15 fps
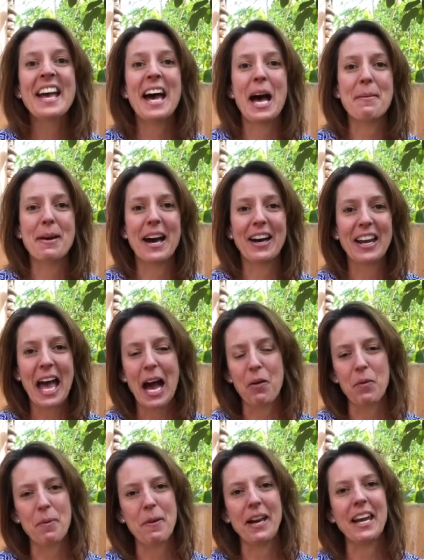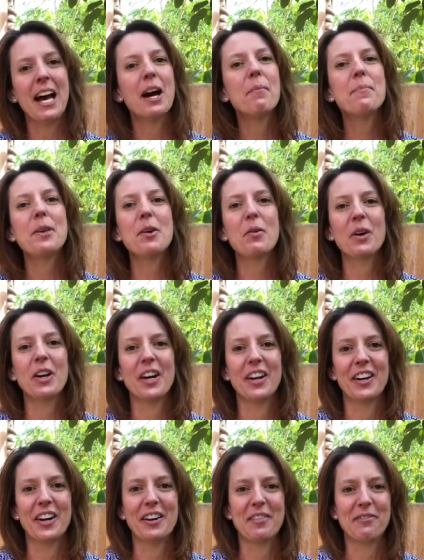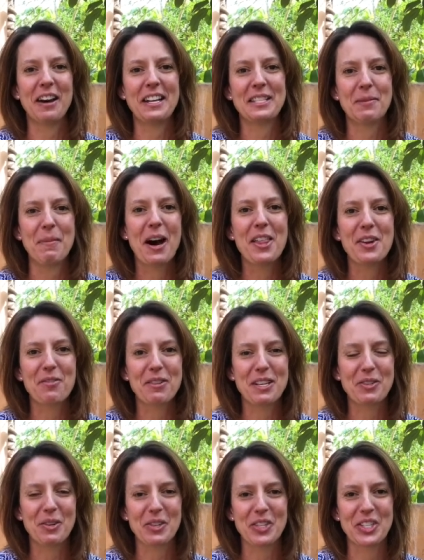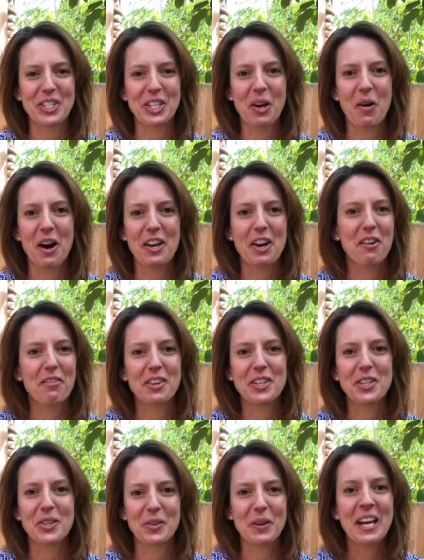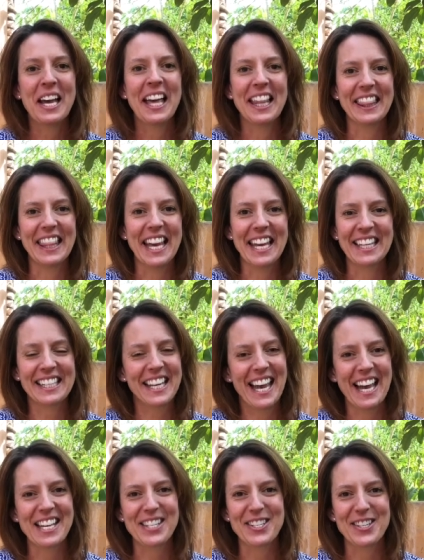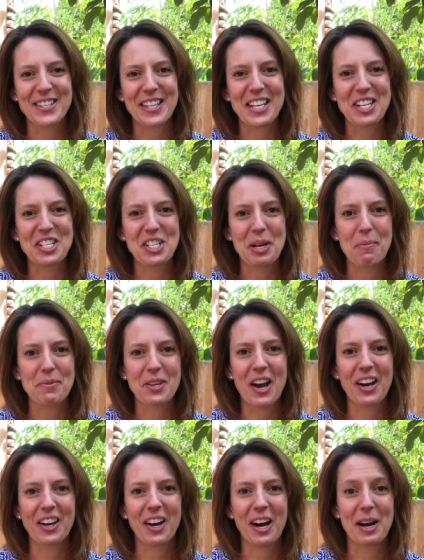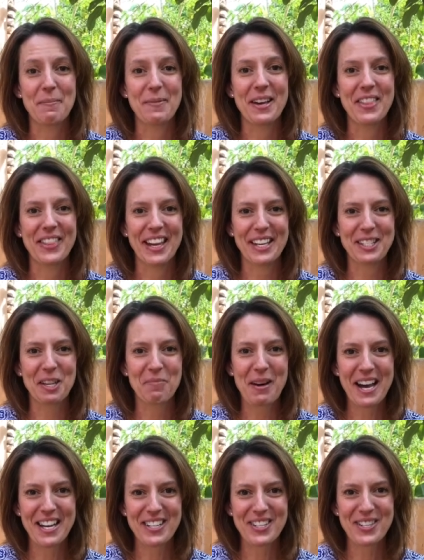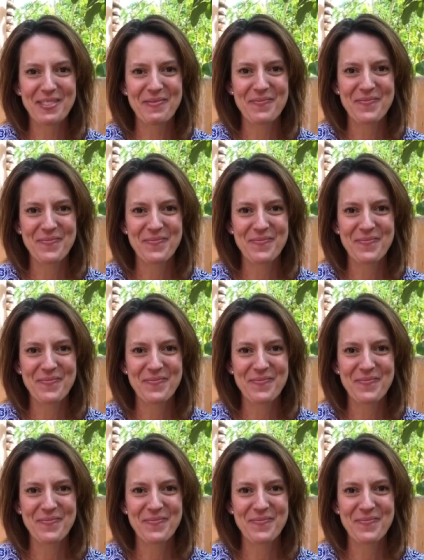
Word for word: about how we might help you or, or find some other resources, go on over to lancasterleadership.com. Thanks so much.